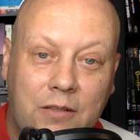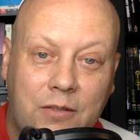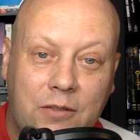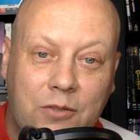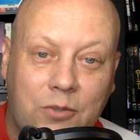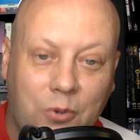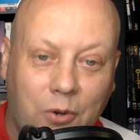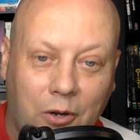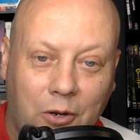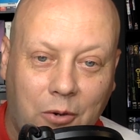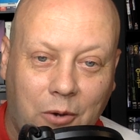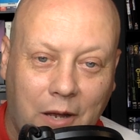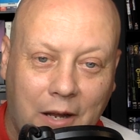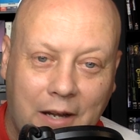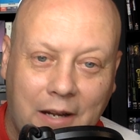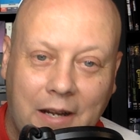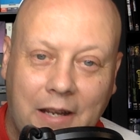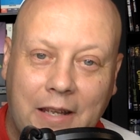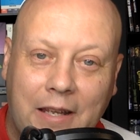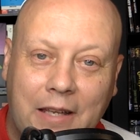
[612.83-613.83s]
to her
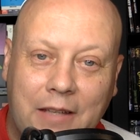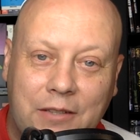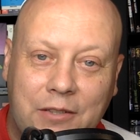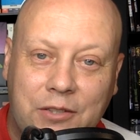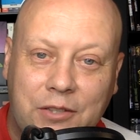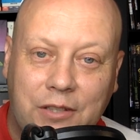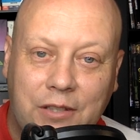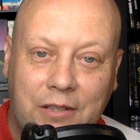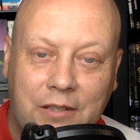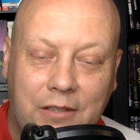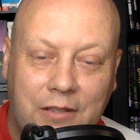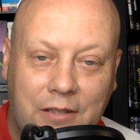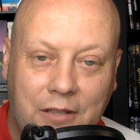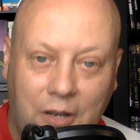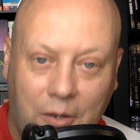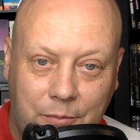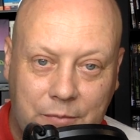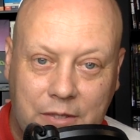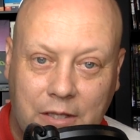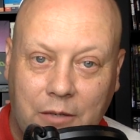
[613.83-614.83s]
credit, I guess she
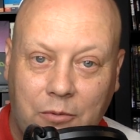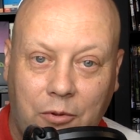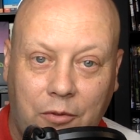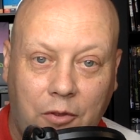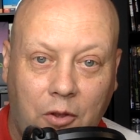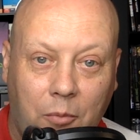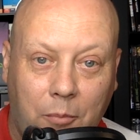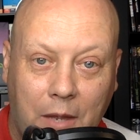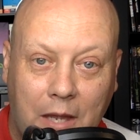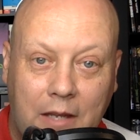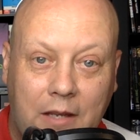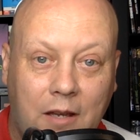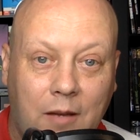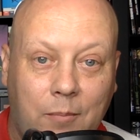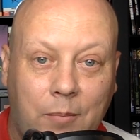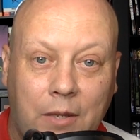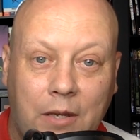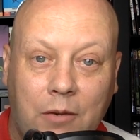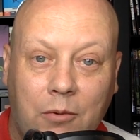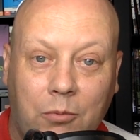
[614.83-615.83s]
comes in with no
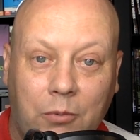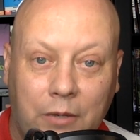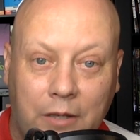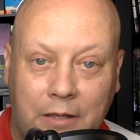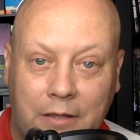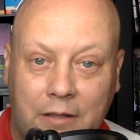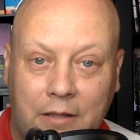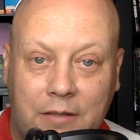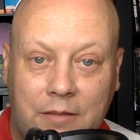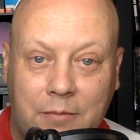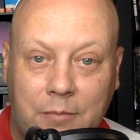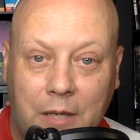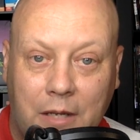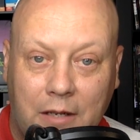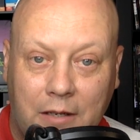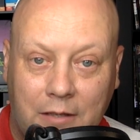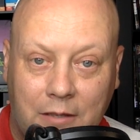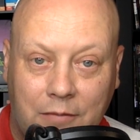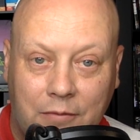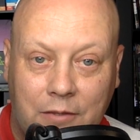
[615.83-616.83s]
makeup, and it really does
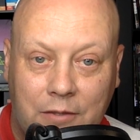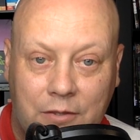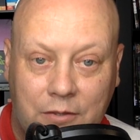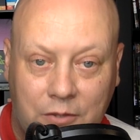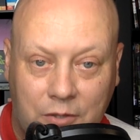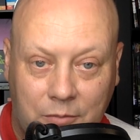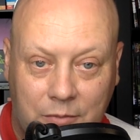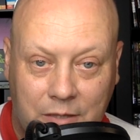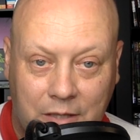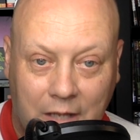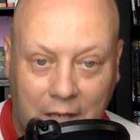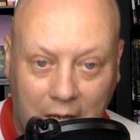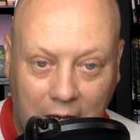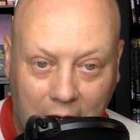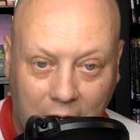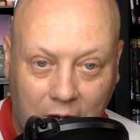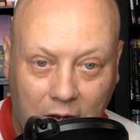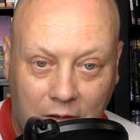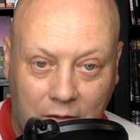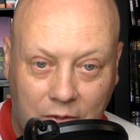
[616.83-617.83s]
make a difference in terms of the
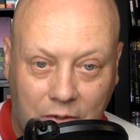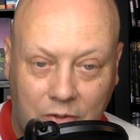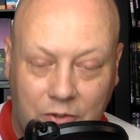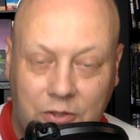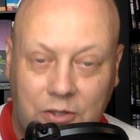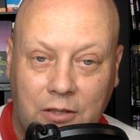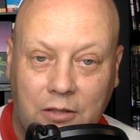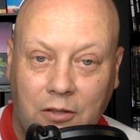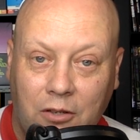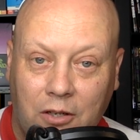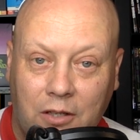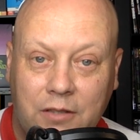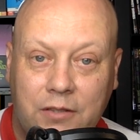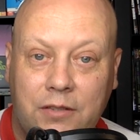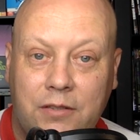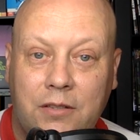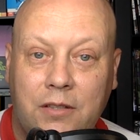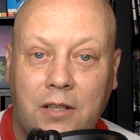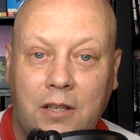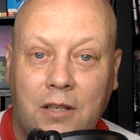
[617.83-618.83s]
character. She
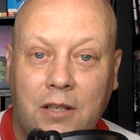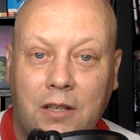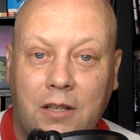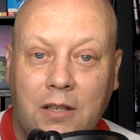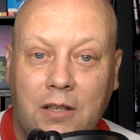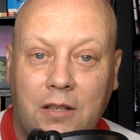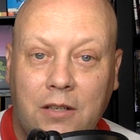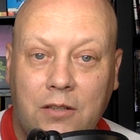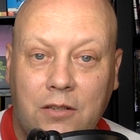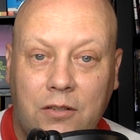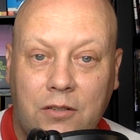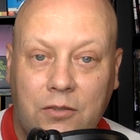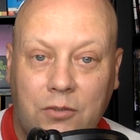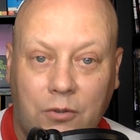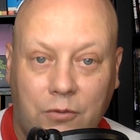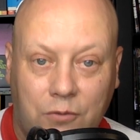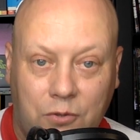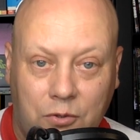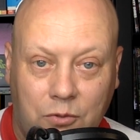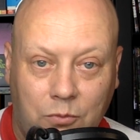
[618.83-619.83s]
looks
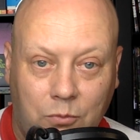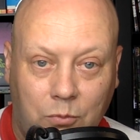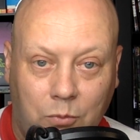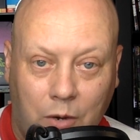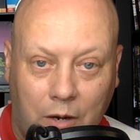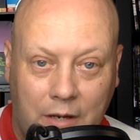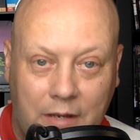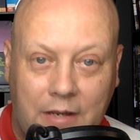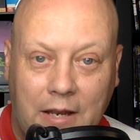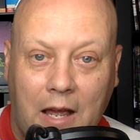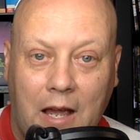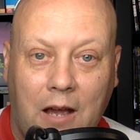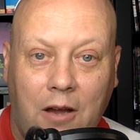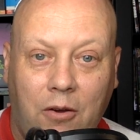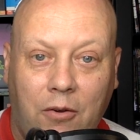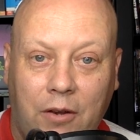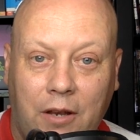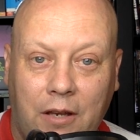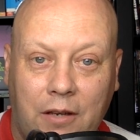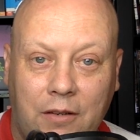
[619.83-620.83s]
sort of run
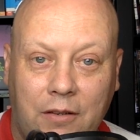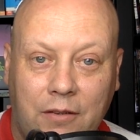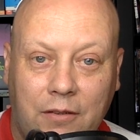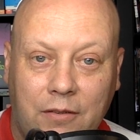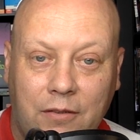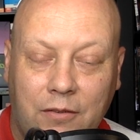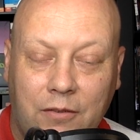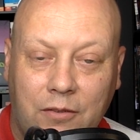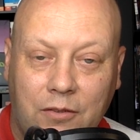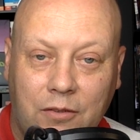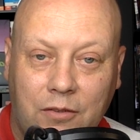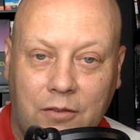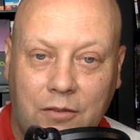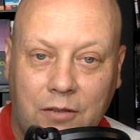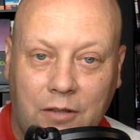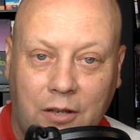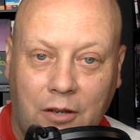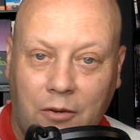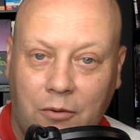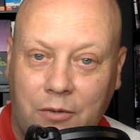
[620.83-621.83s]
down and,
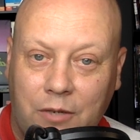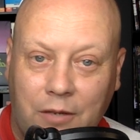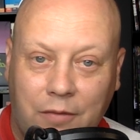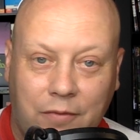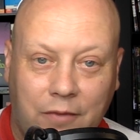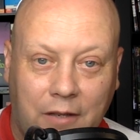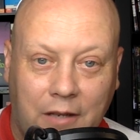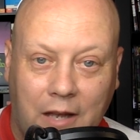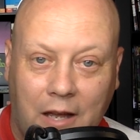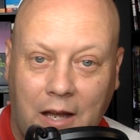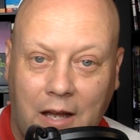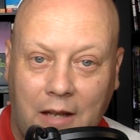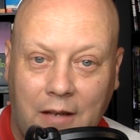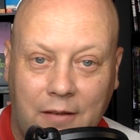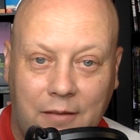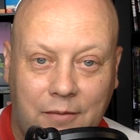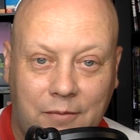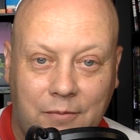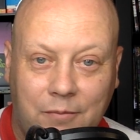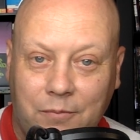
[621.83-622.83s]
you know, definitely not,
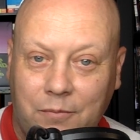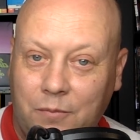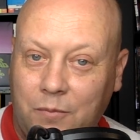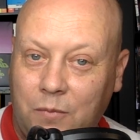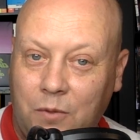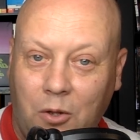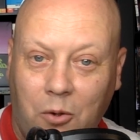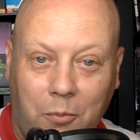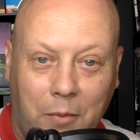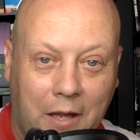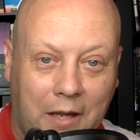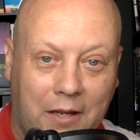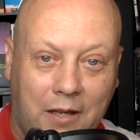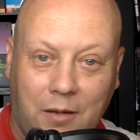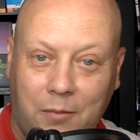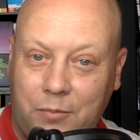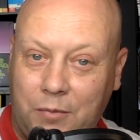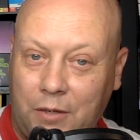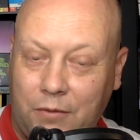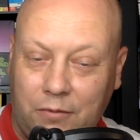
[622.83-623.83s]
no
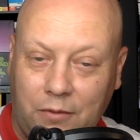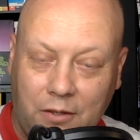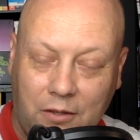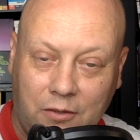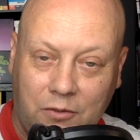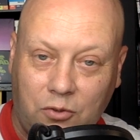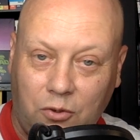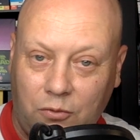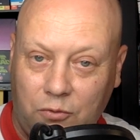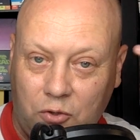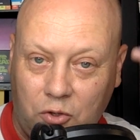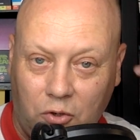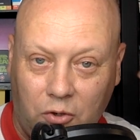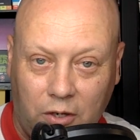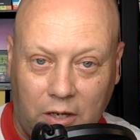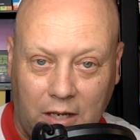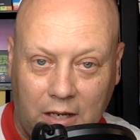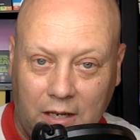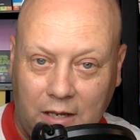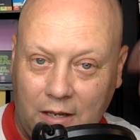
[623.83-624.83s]
makeup, definitely sort of
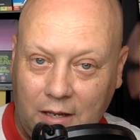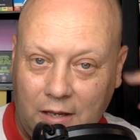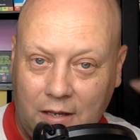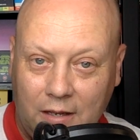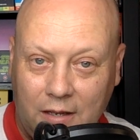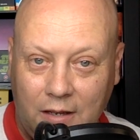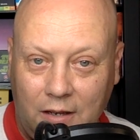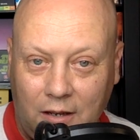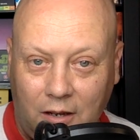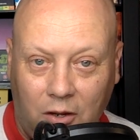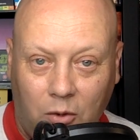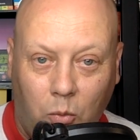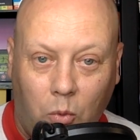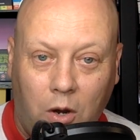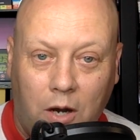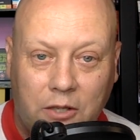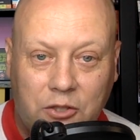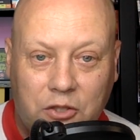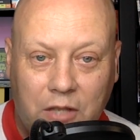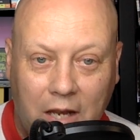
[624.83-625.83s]
dirty,
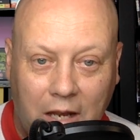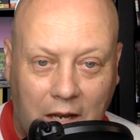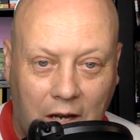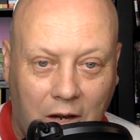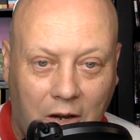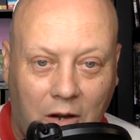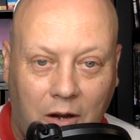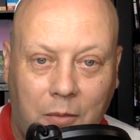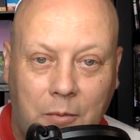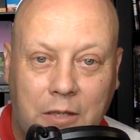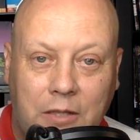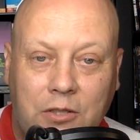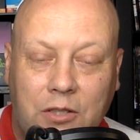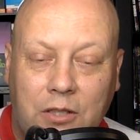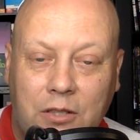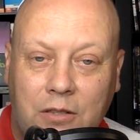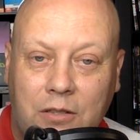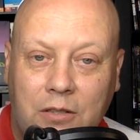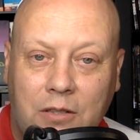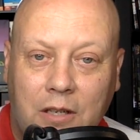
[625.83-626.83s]
unwashed hair. I mean,
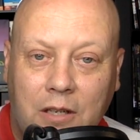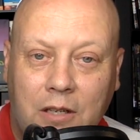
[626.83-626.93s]
she